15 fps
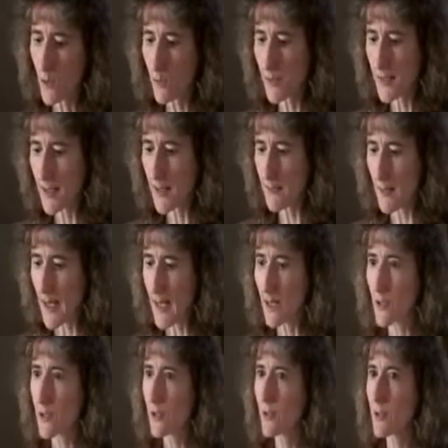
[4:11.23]
say a mile
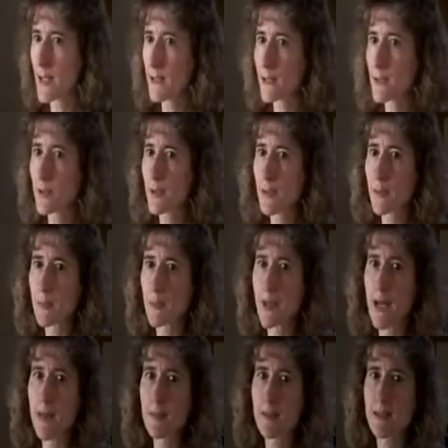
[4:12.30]
or so down the trail
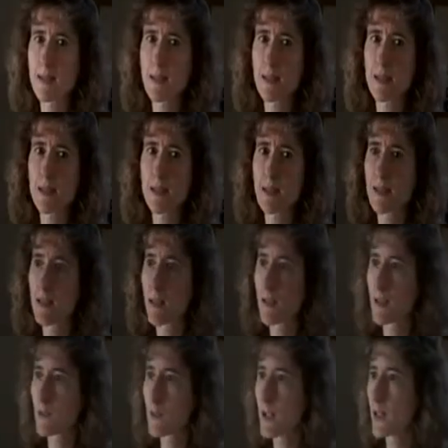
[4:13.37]
perhaps, there was this
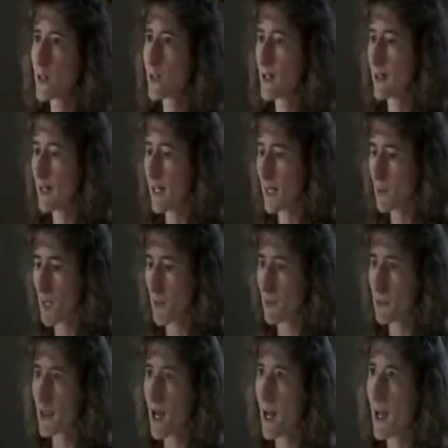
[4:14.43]
young runner that came up
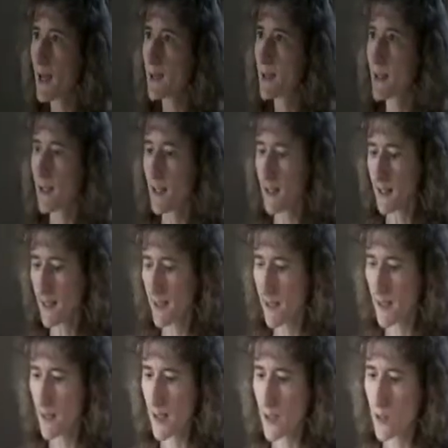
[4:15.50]
behind us,
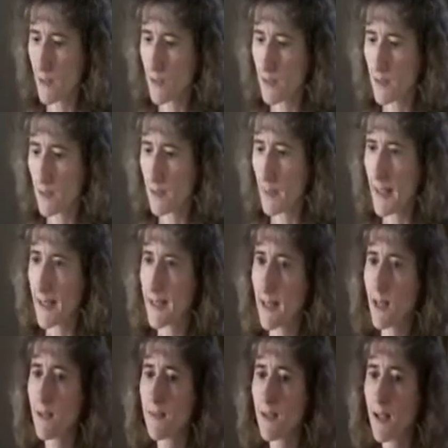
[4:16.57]
Pastor Herbert and
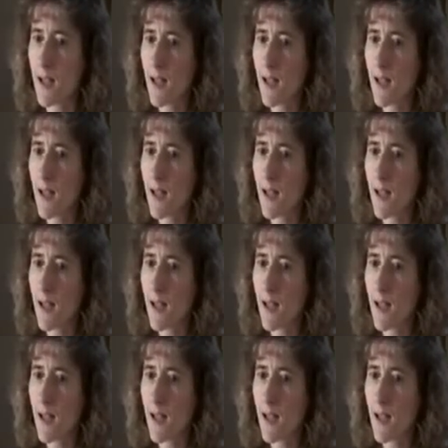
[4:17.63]
myself,